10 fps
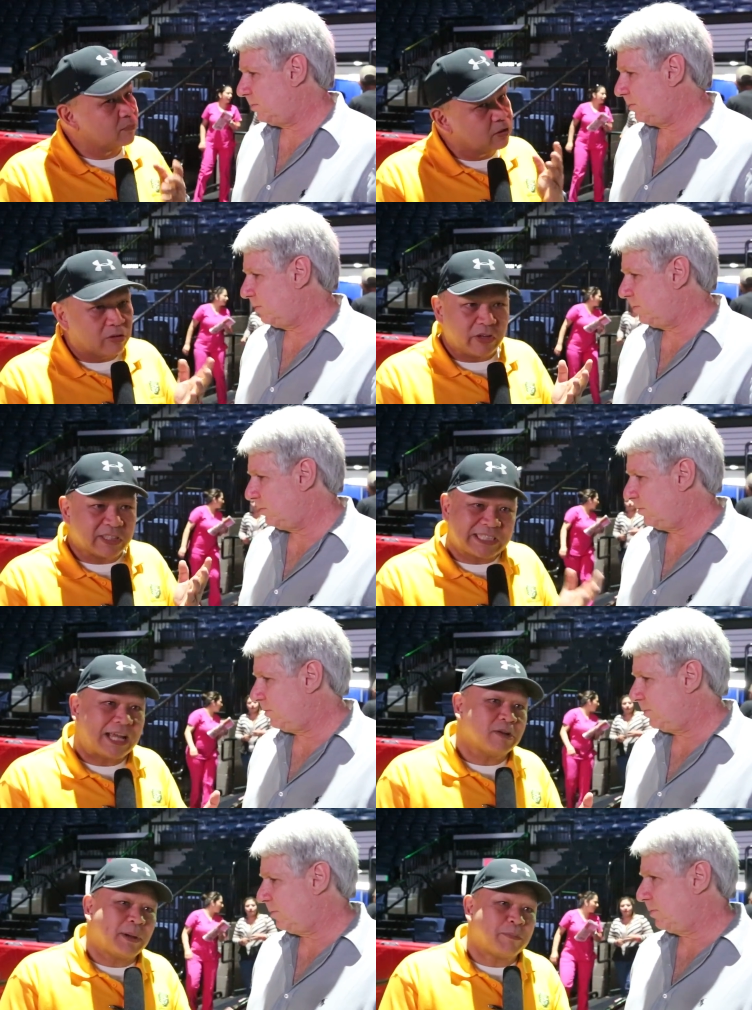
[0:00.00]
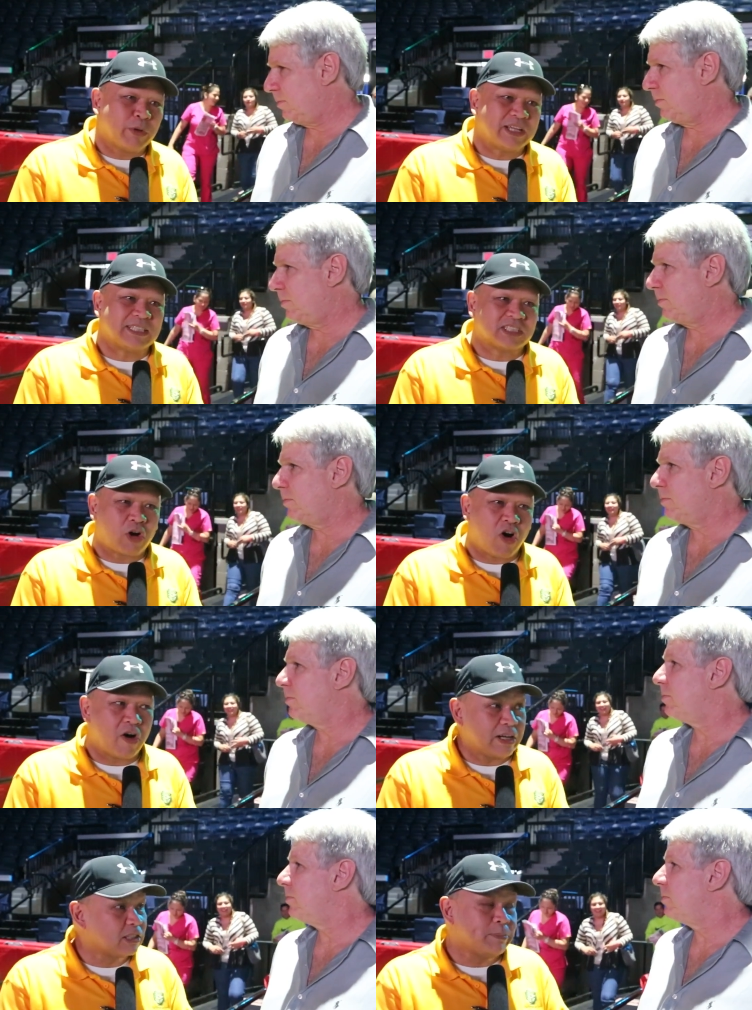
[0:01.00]
Speaker 1: you know, they're excited about bringing this
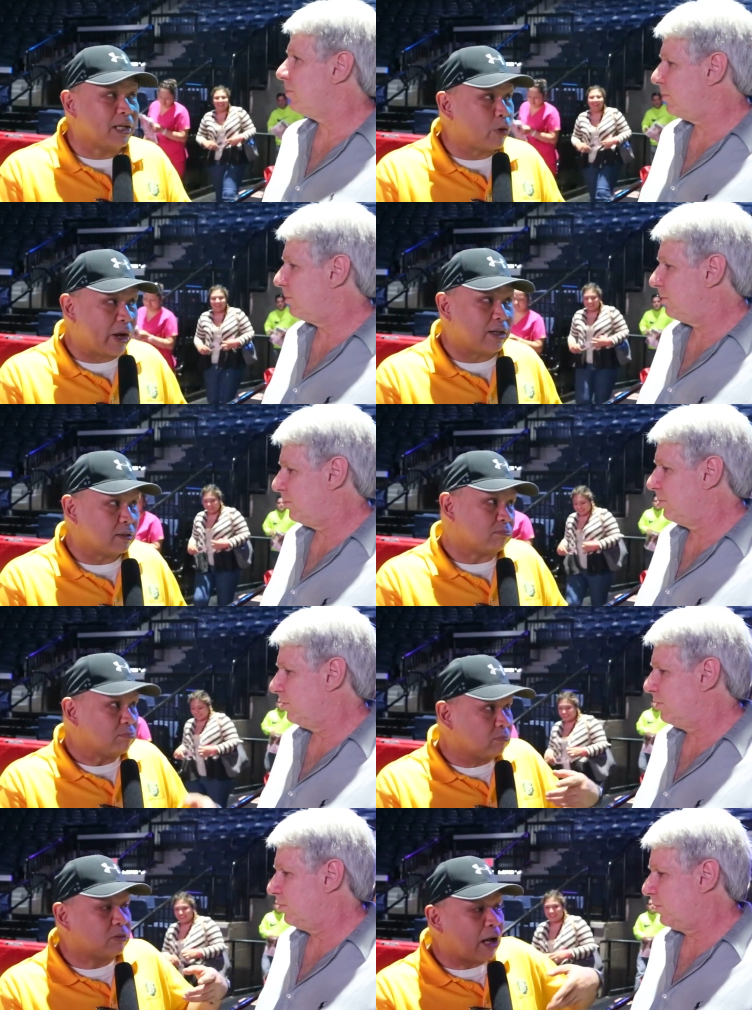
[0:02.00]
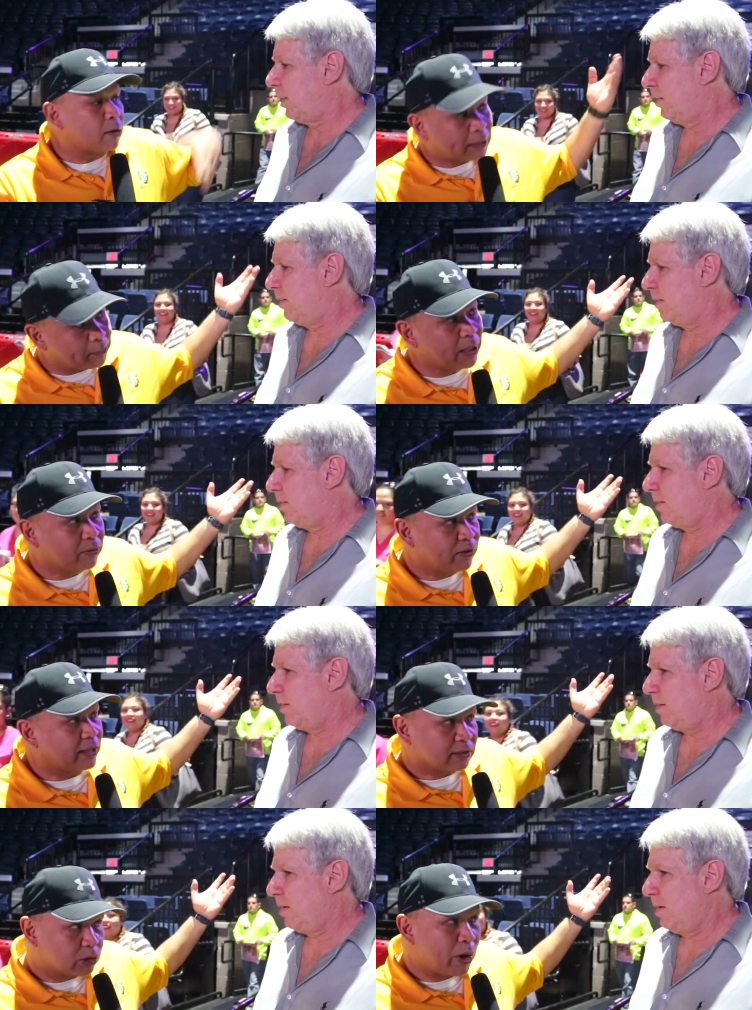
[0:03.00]
card. It's going to be a great Talk about the main
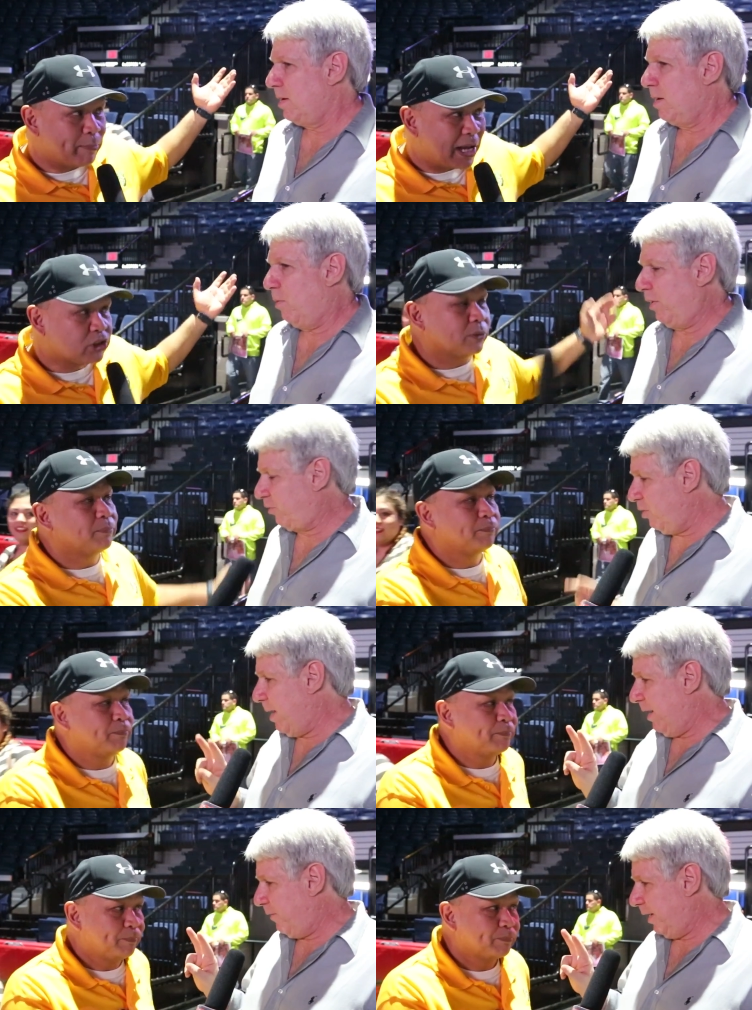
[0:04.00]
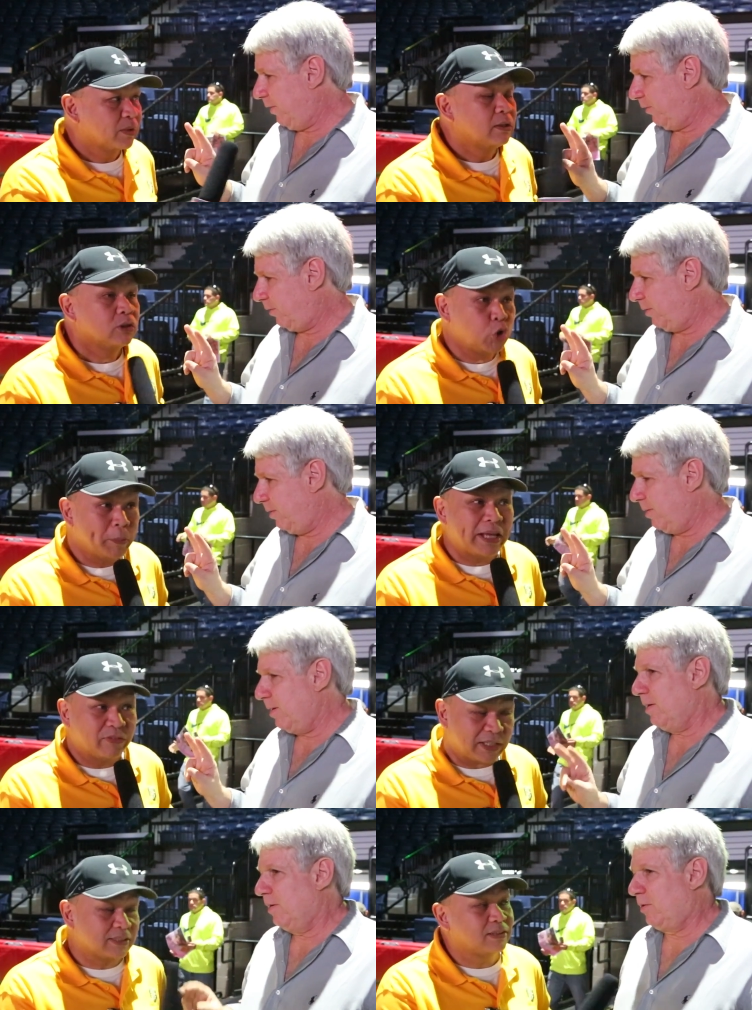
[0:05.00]
event. It's a great matchup. There's two main events. Two main
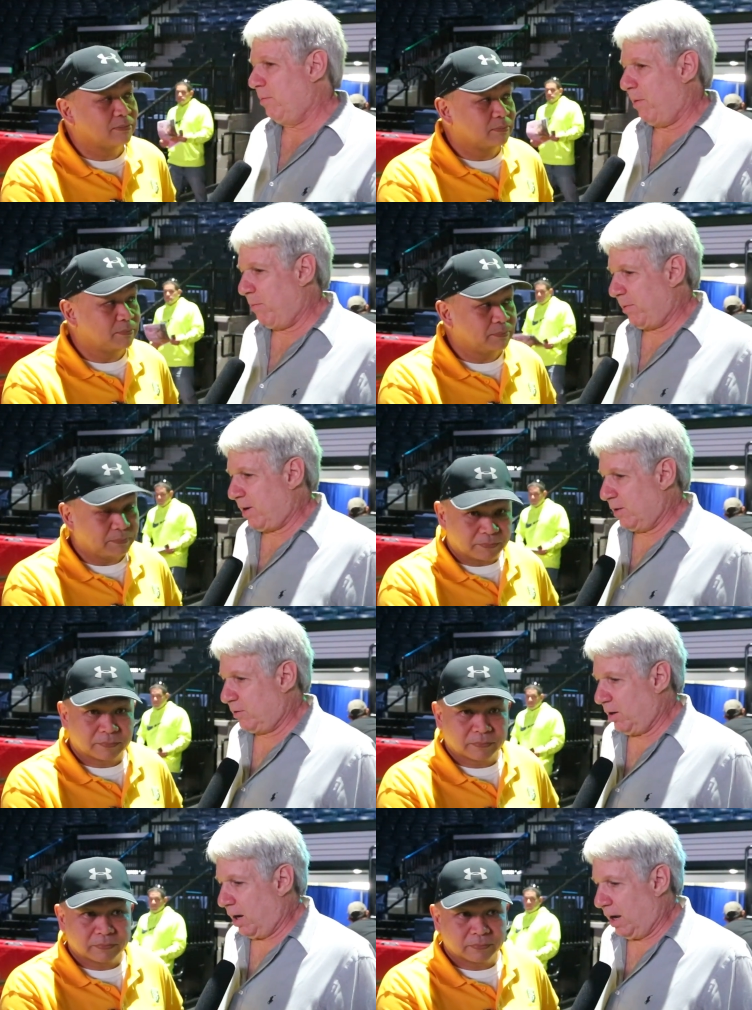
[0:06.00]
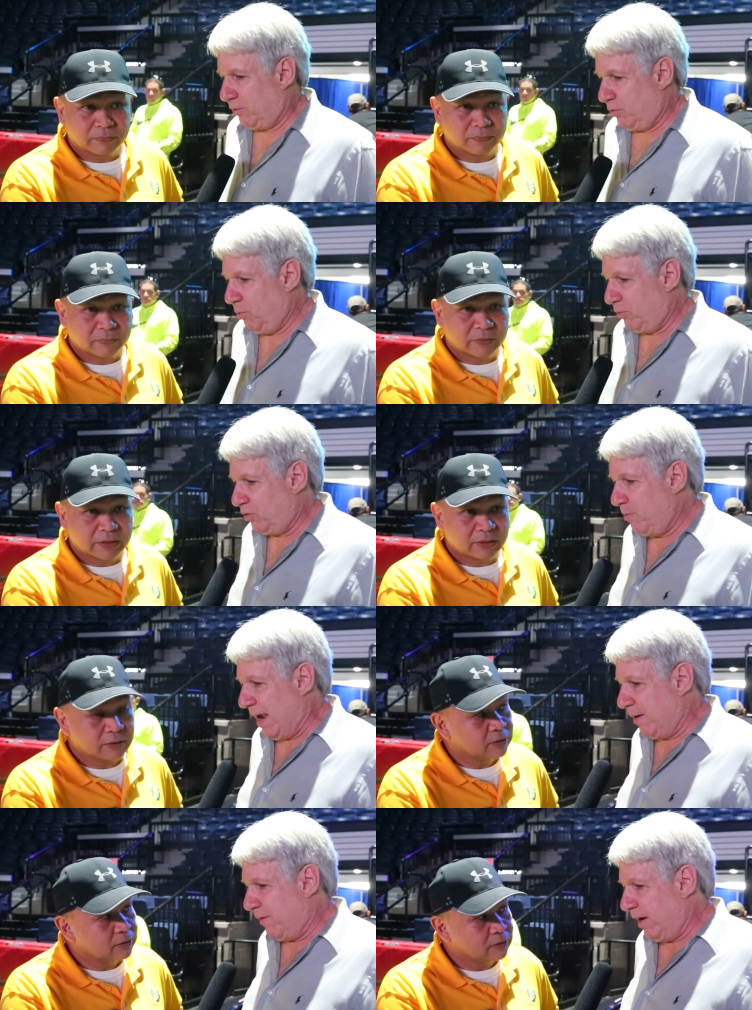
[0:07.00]
Speaker 2: events. Two, uh, two, two
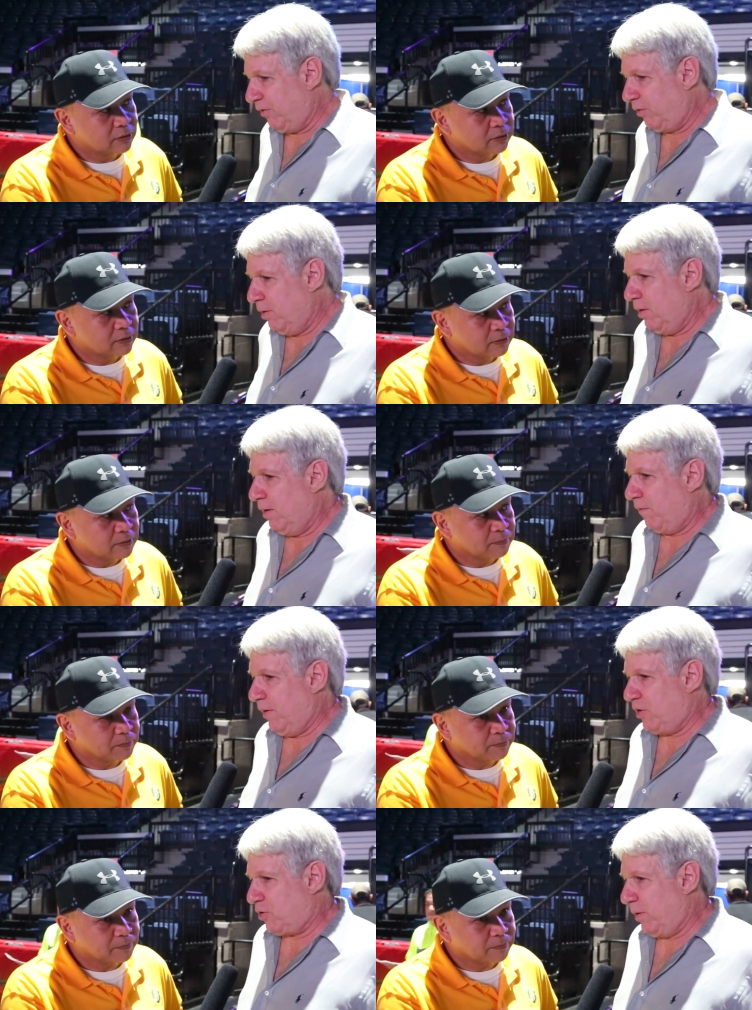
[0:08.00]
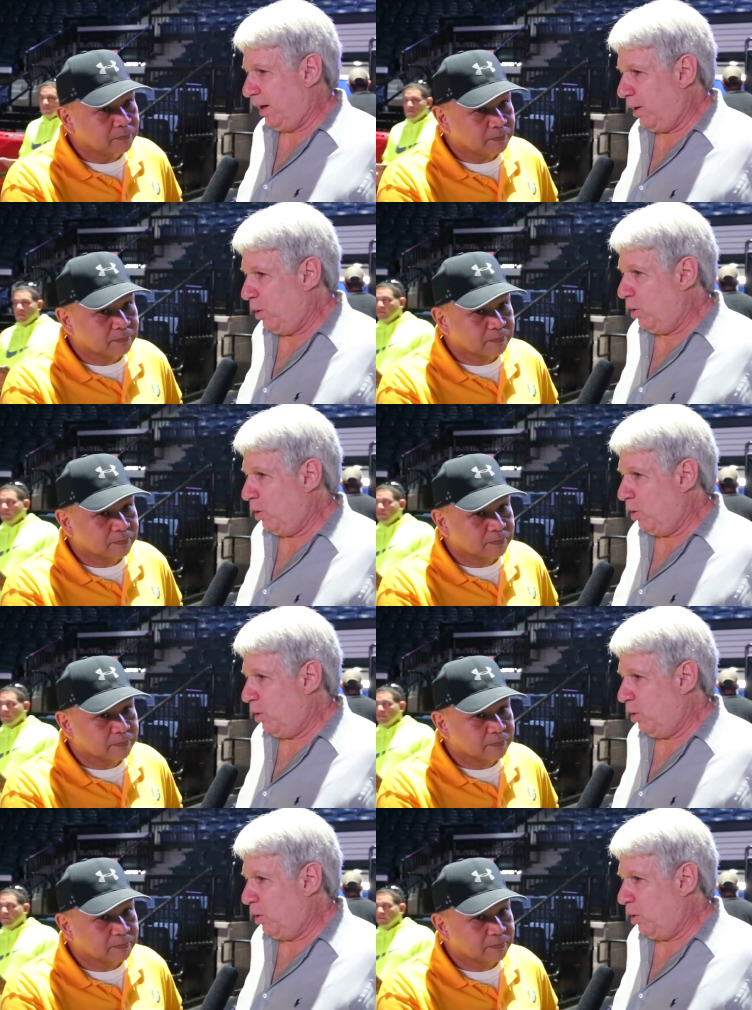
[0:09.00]
main events featuring